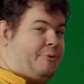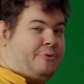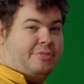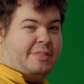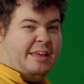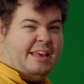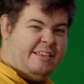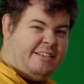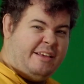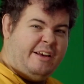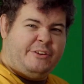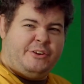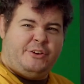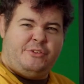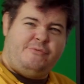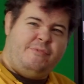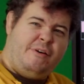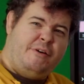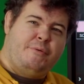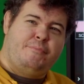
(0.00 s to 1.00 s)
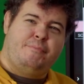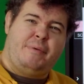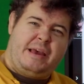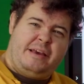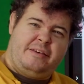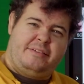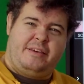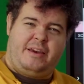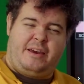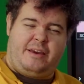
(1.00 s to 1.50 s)
These are just very
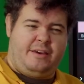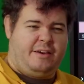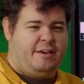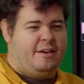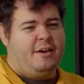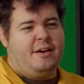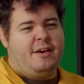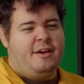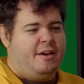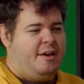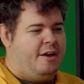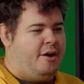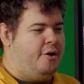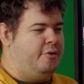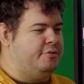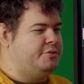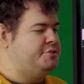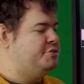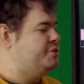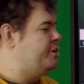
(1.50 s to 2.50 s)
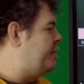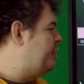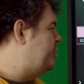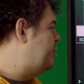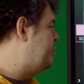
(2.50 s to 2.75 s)
basic. I'll just change the